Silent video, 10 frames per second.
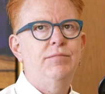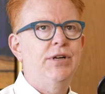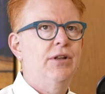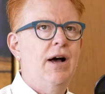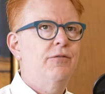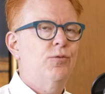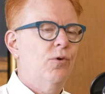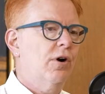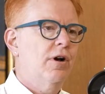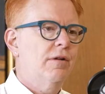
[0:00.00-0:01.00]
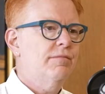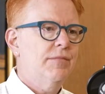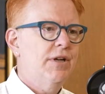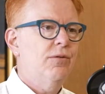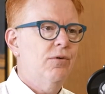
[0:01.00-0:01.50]
be allowed to work on
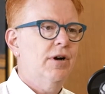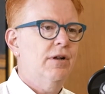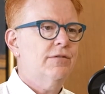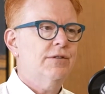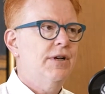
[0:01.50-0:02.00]
anywhere else,